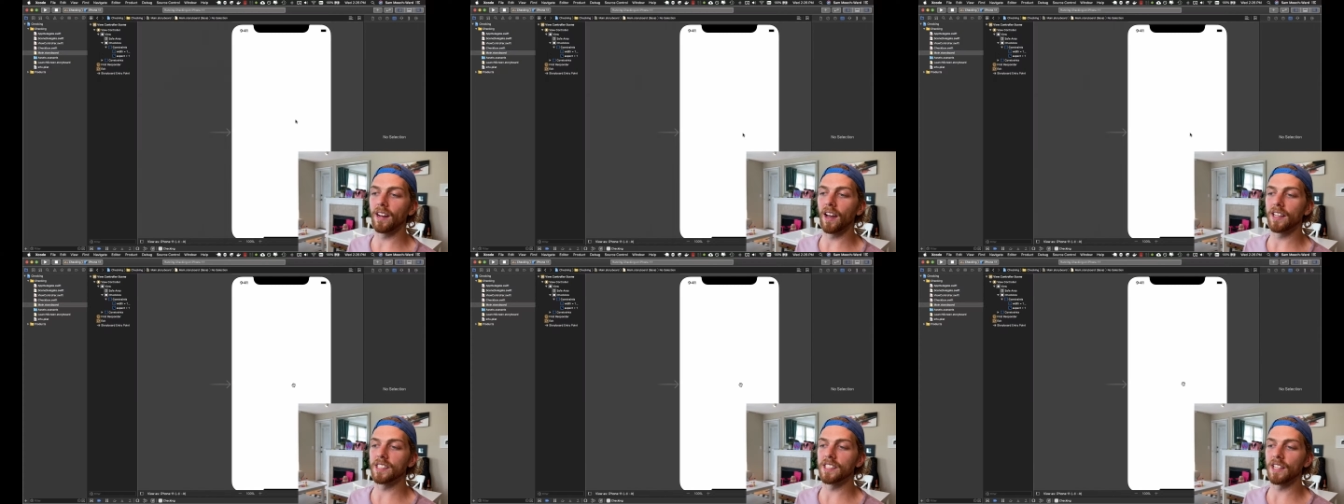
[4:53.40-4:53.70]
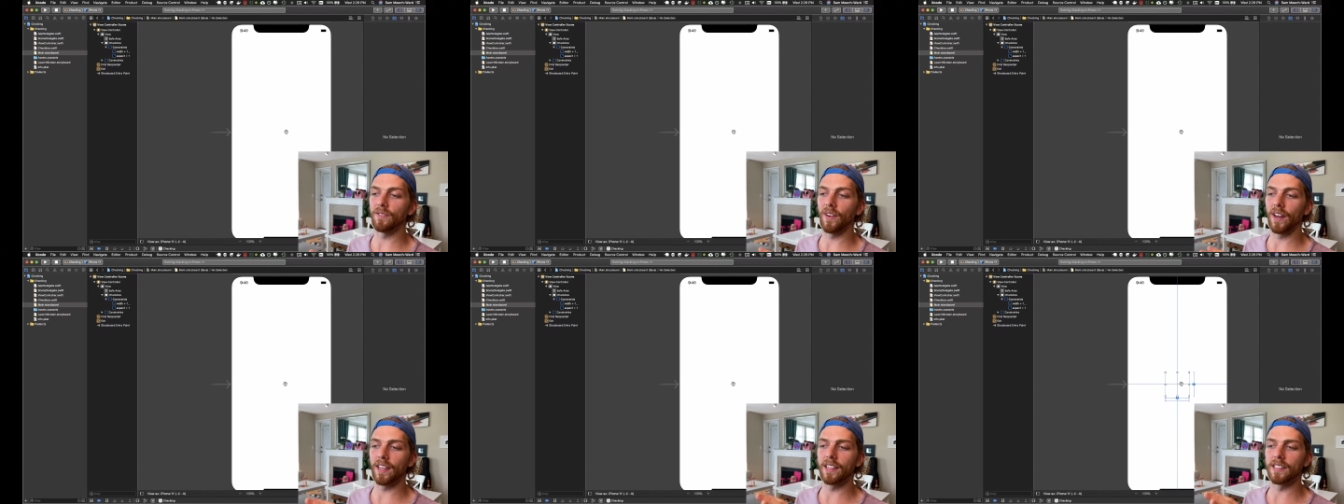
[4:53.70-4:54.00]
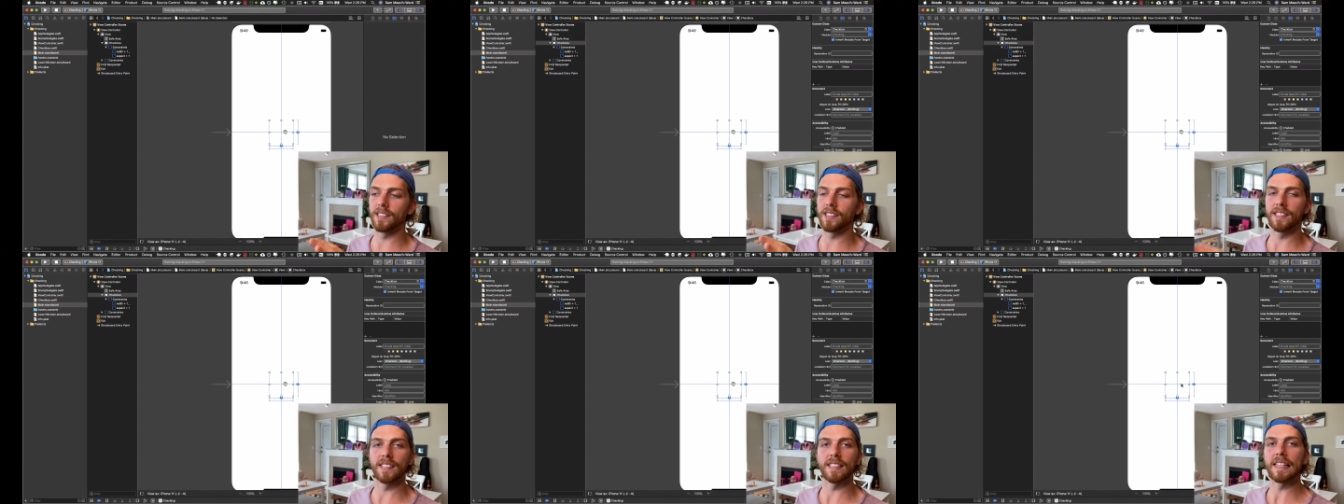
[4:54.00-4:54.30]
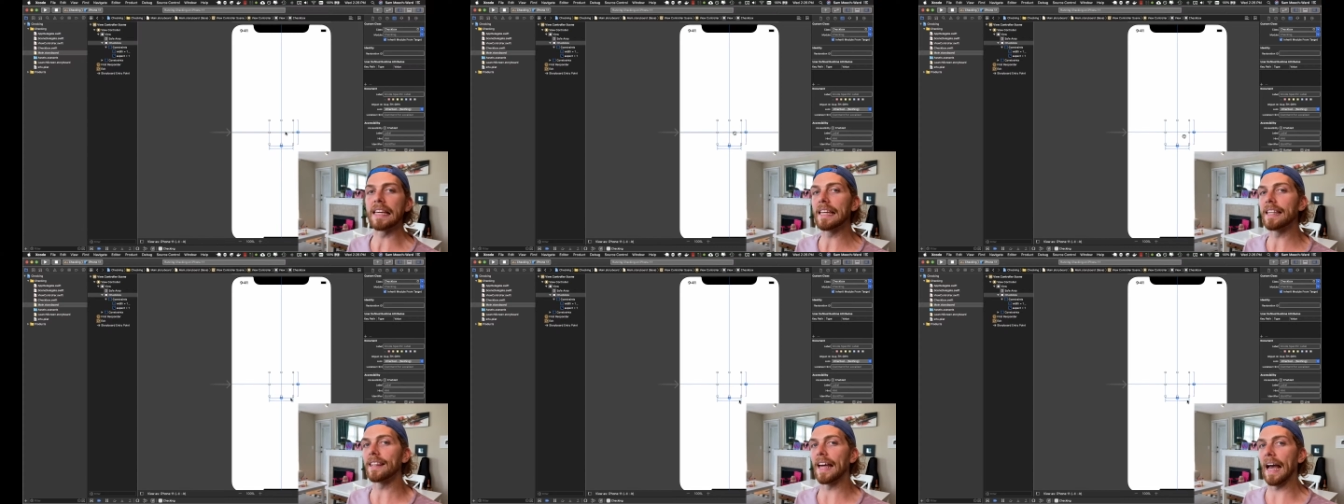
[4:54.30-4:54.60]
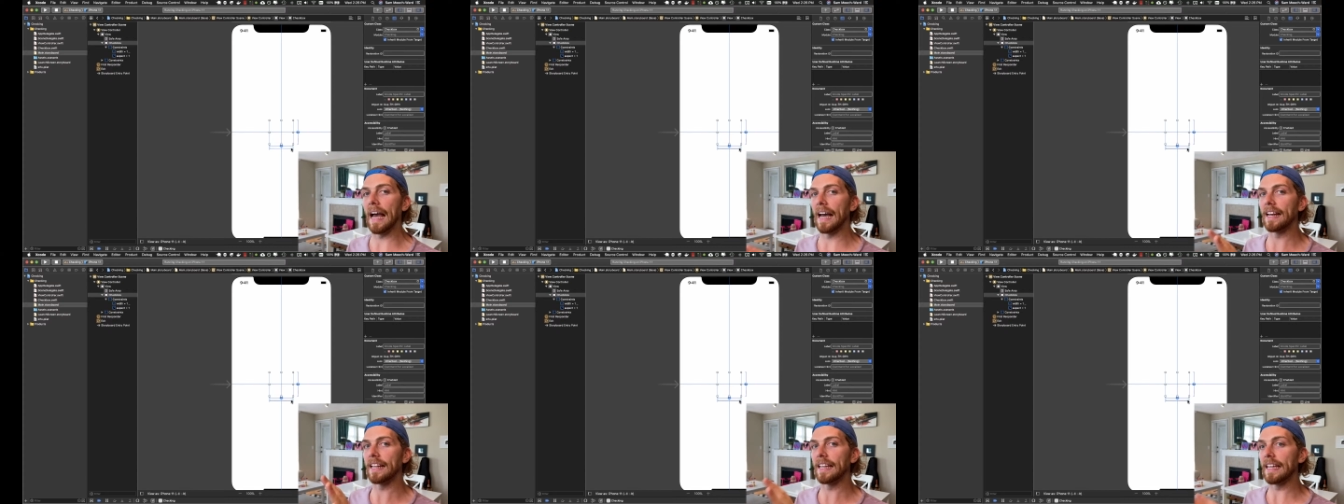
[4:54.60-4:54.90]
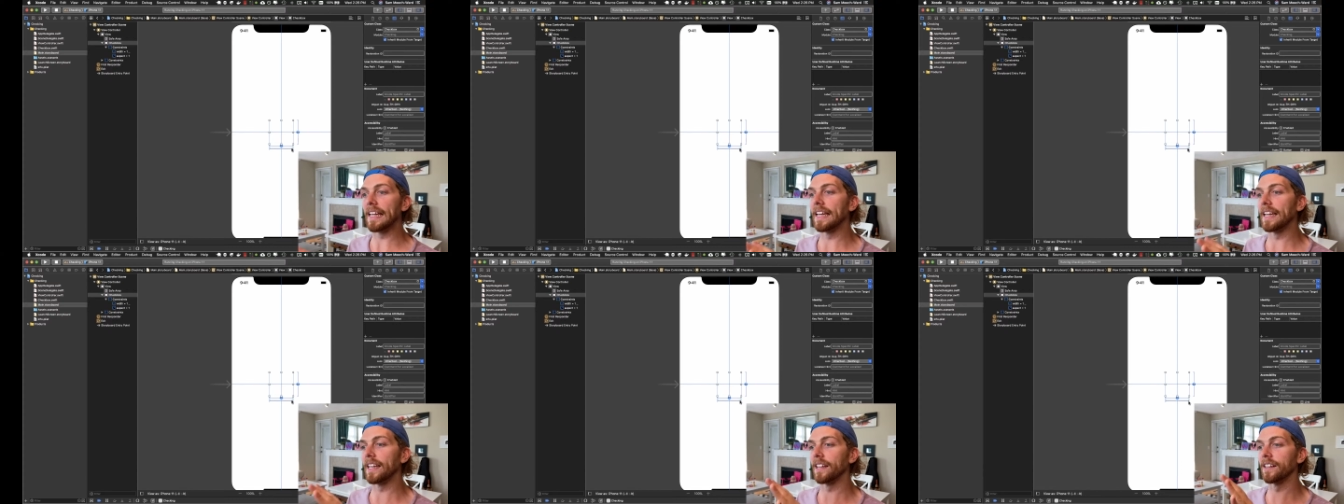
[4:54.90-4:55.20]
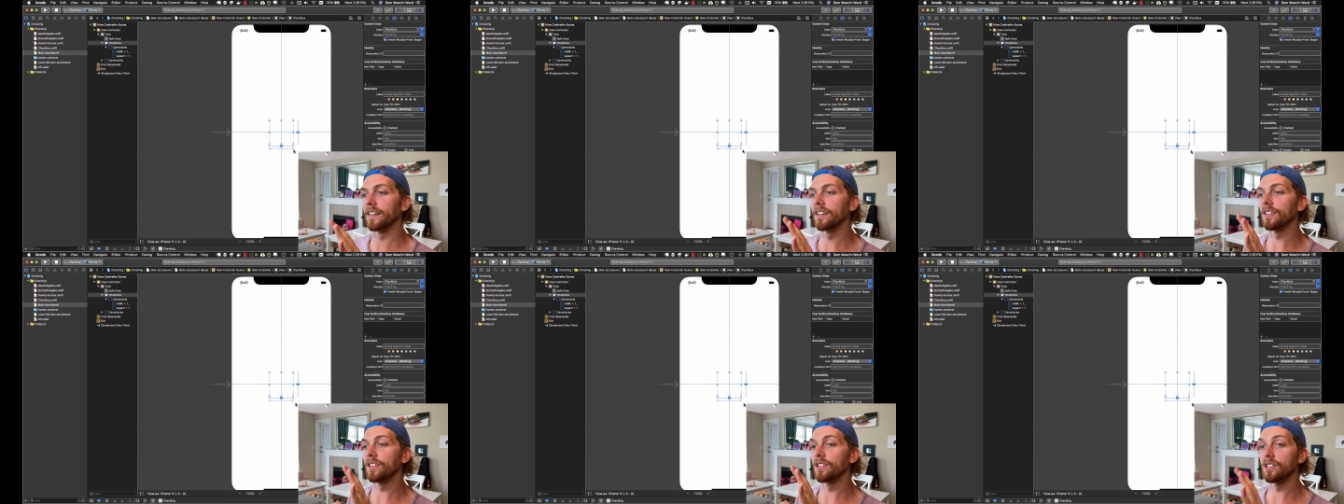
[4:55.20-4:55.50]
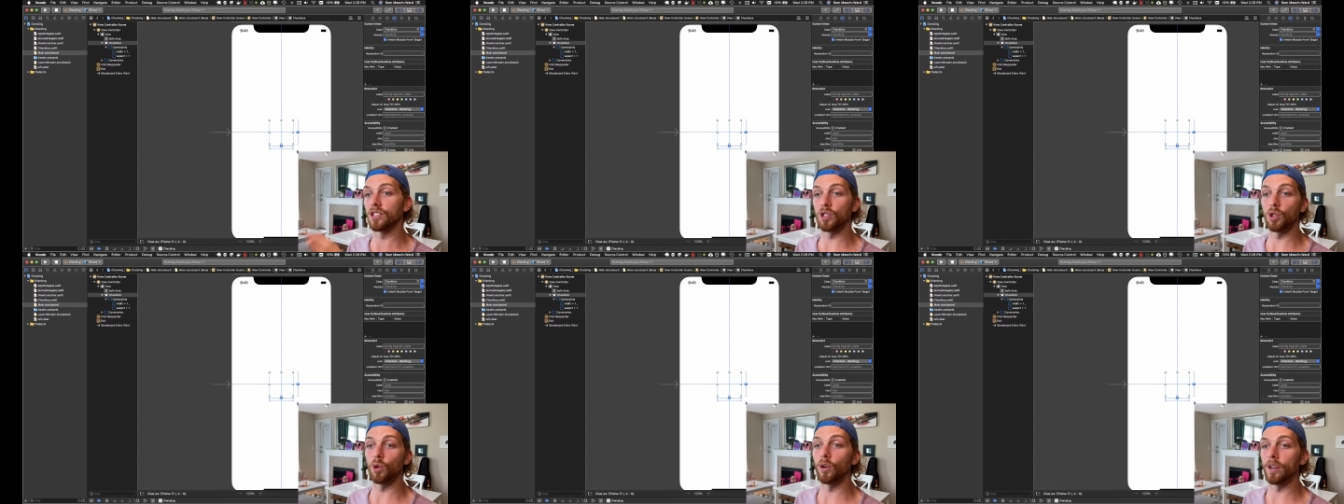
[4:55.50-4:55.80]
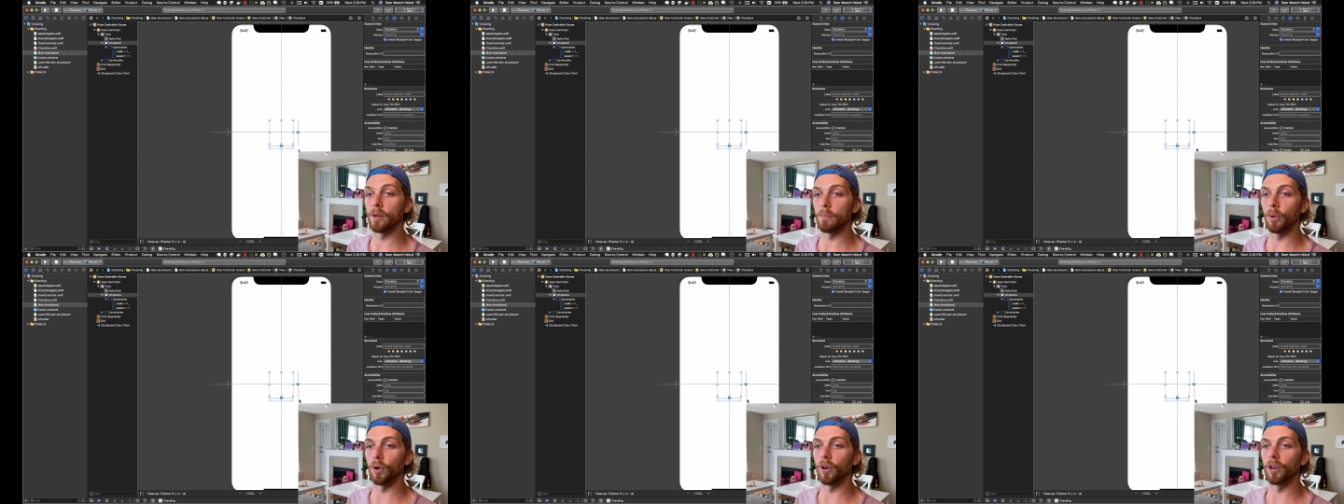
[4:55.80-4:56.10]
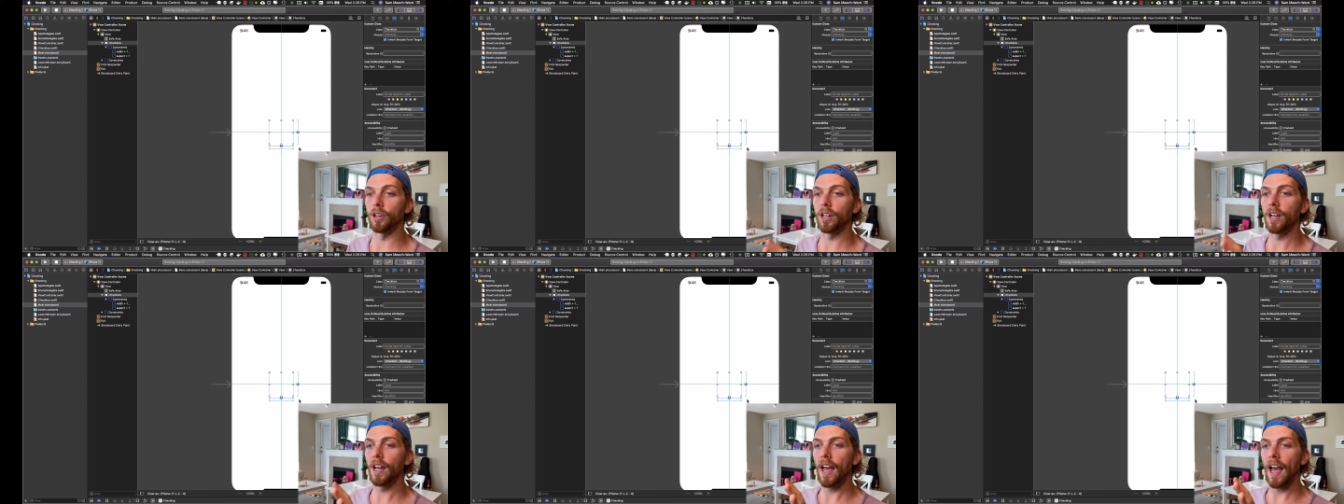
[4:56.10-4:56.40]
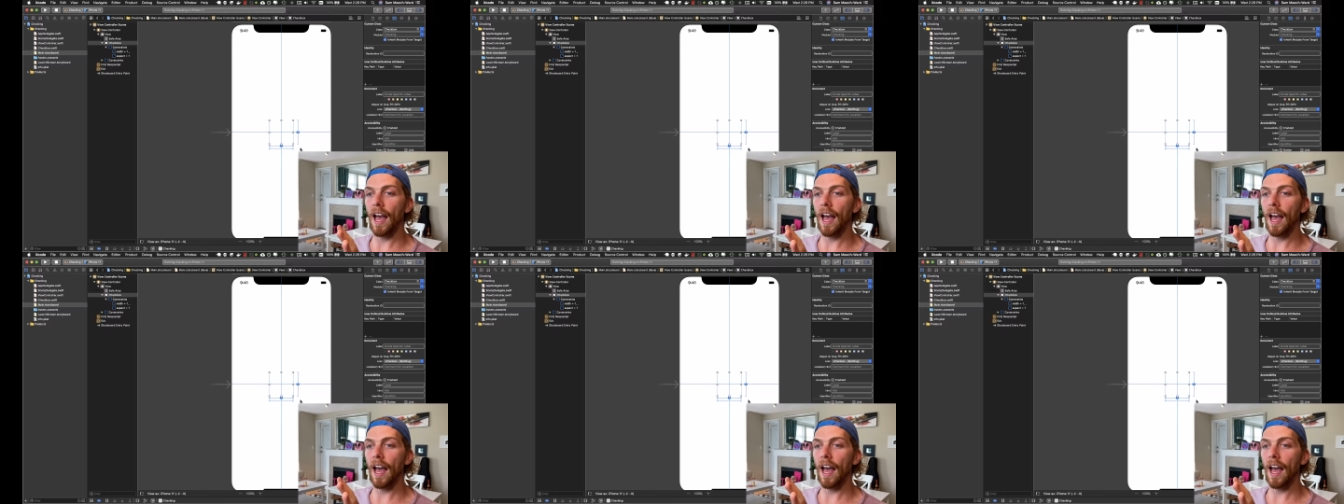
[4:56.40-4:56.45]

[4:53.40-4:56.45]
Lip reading: nice if I could see that in the storyboard.